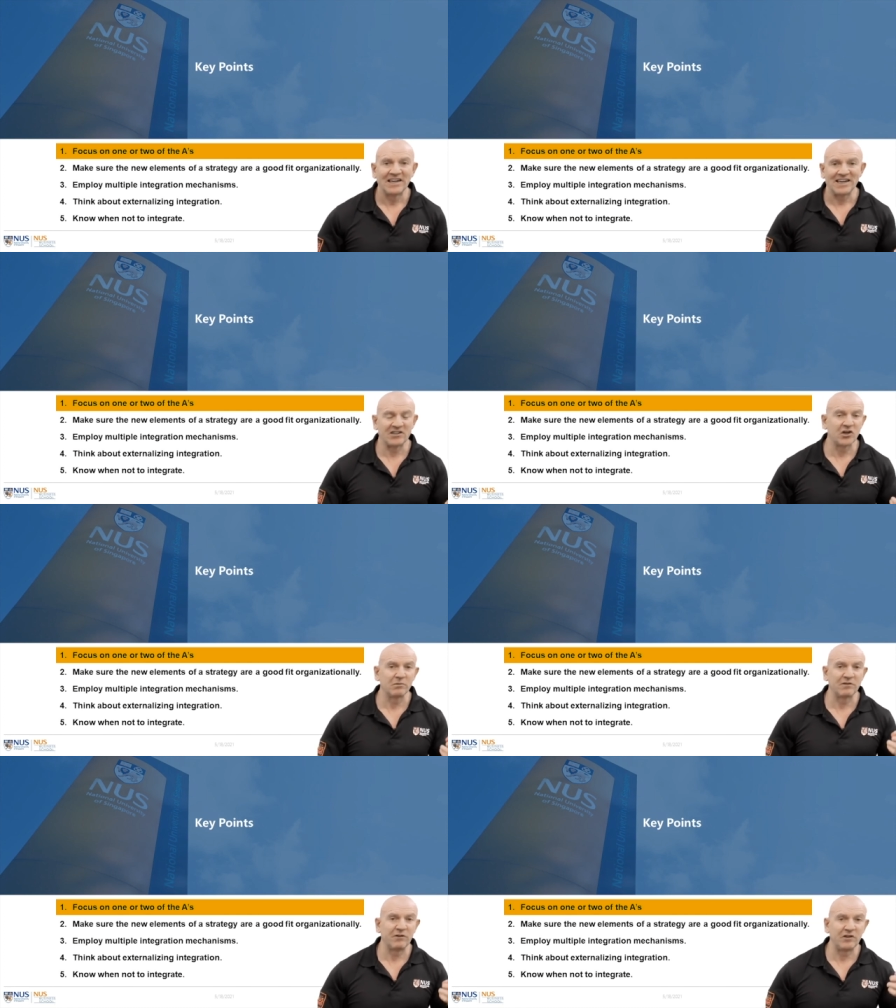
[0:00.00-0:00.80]
in
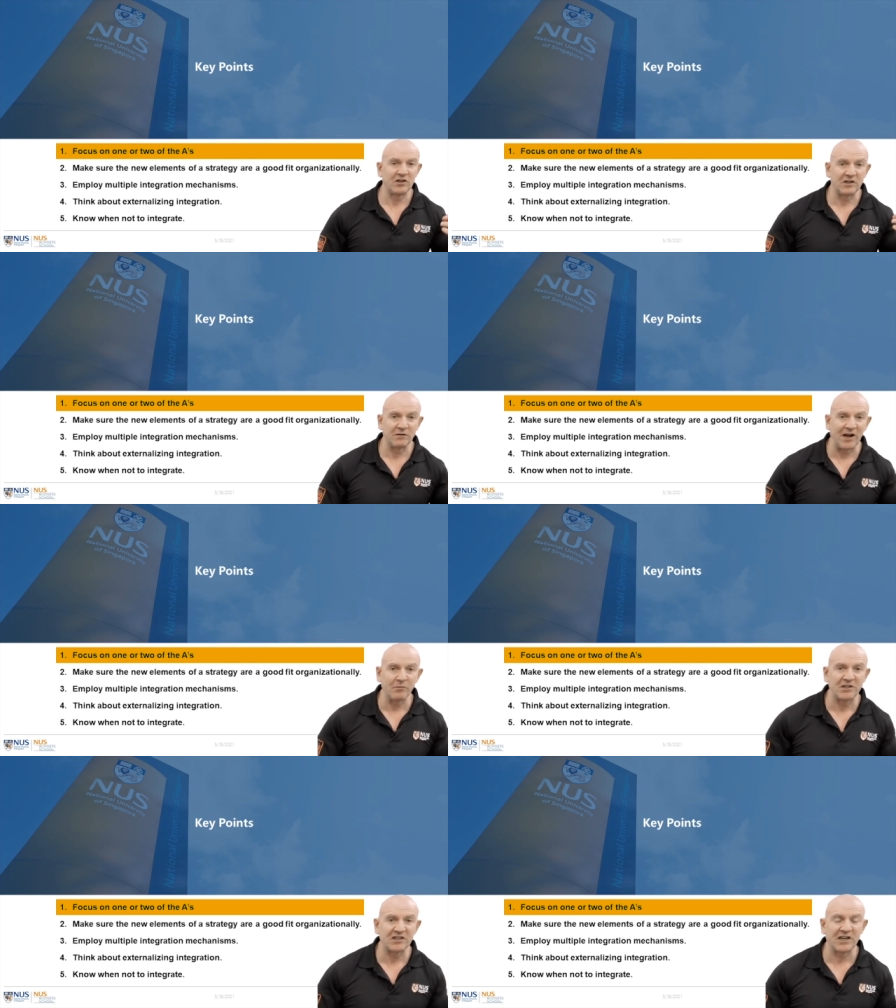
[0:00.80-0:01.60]
terms of either the
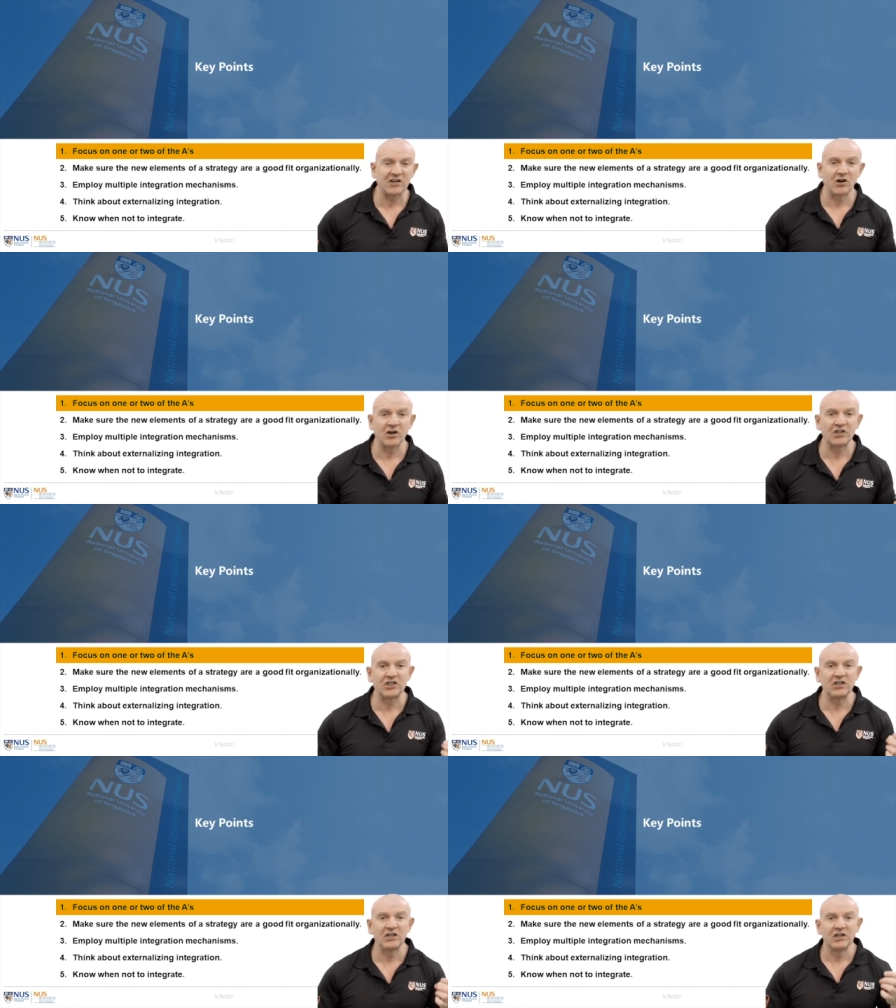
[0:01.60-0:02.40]
development of
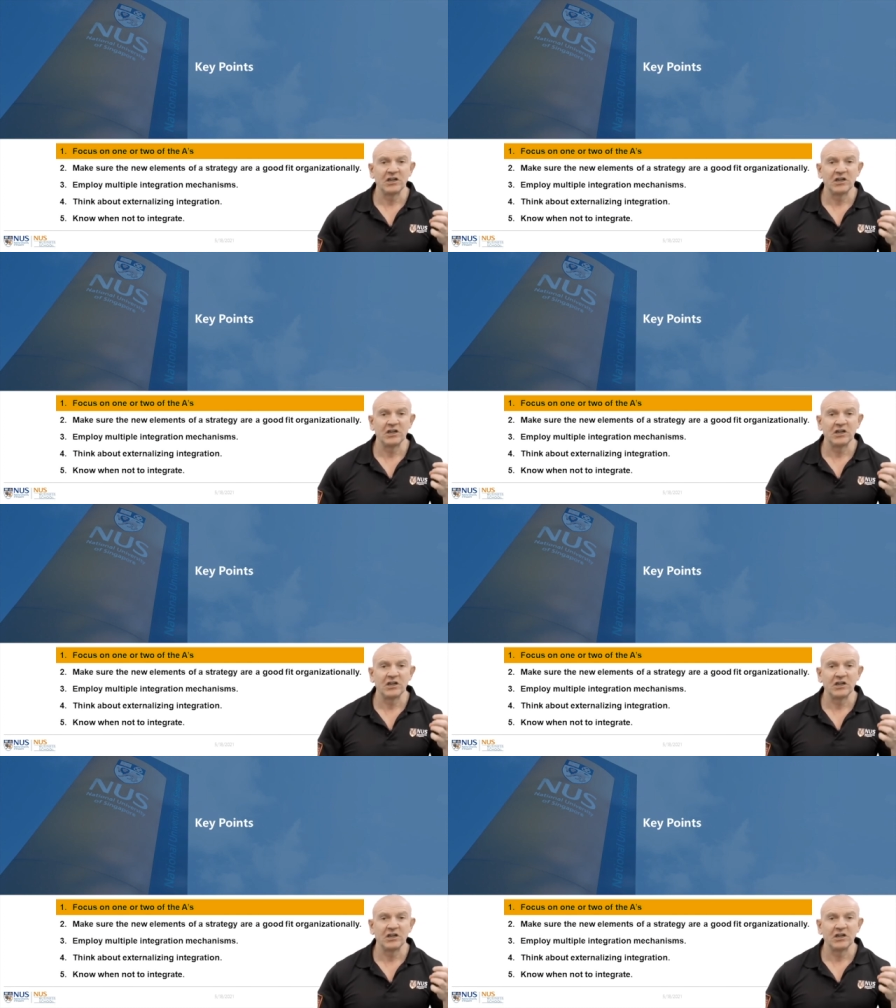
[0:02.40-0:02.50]
technology,